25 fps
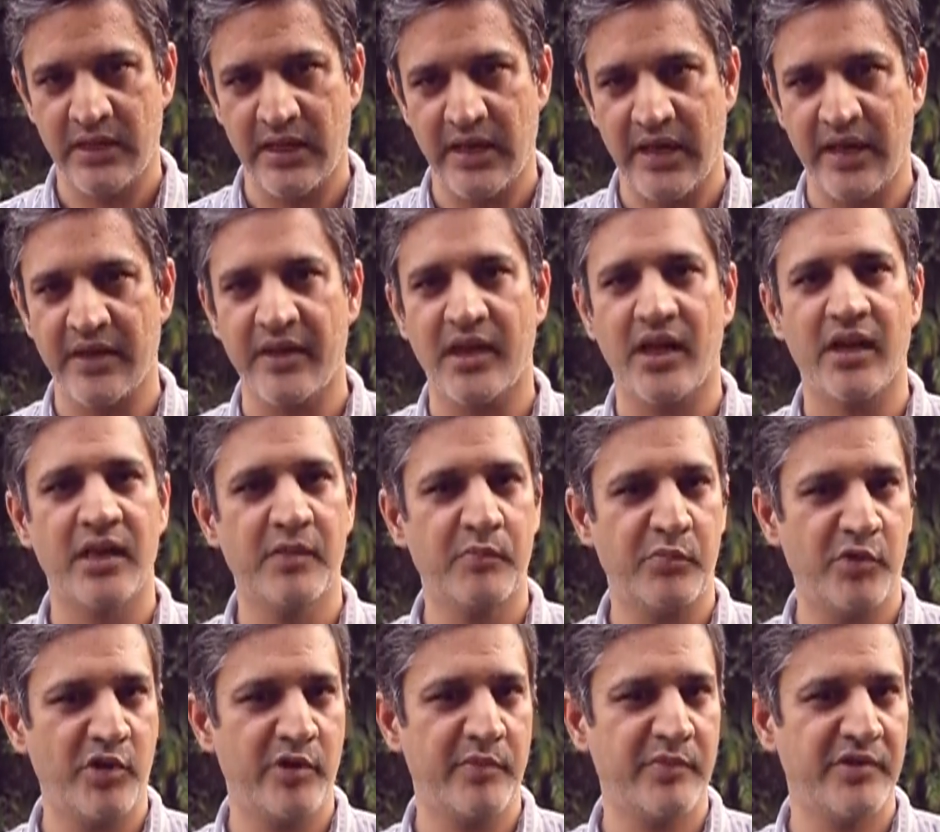and
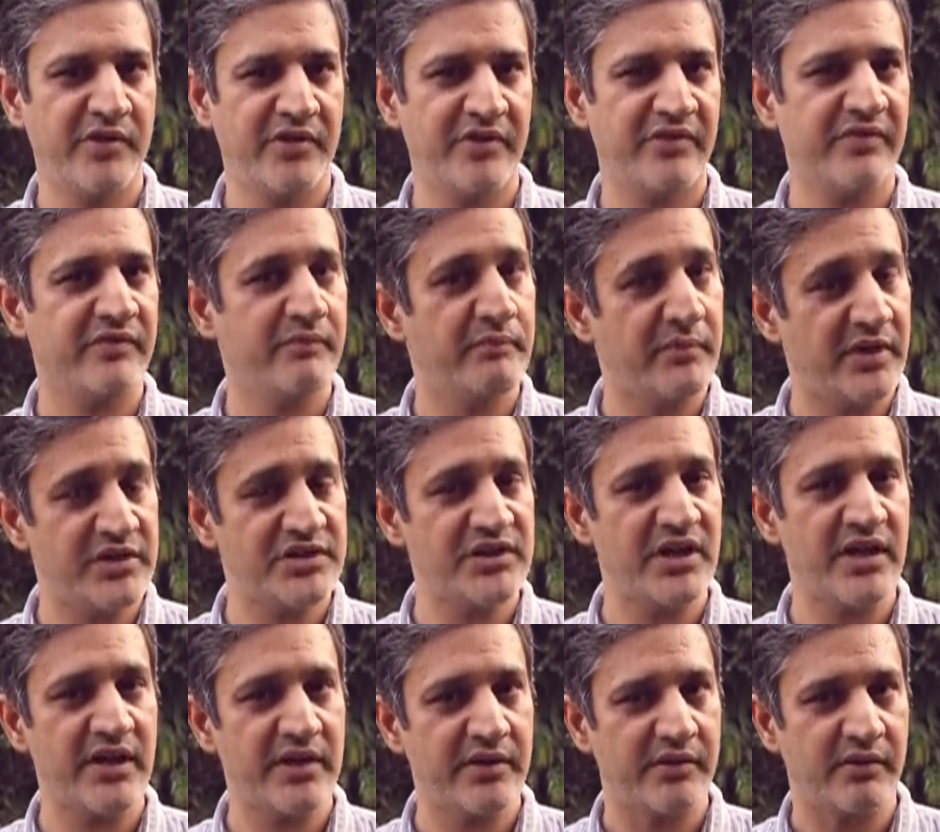unemployment is
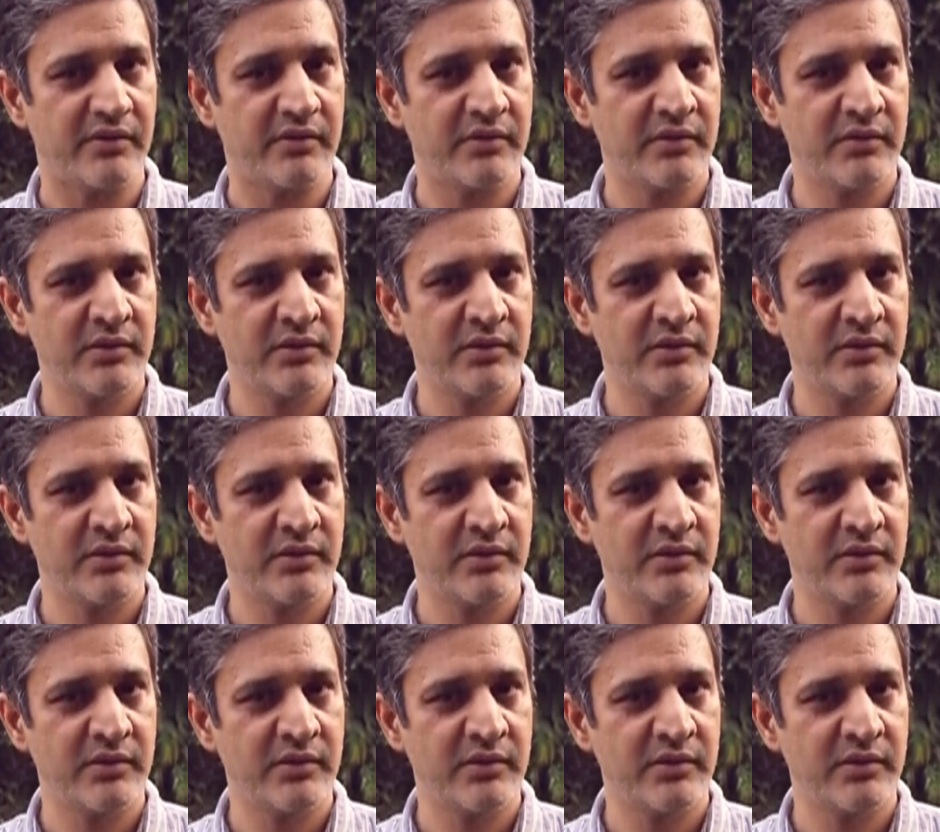much higher.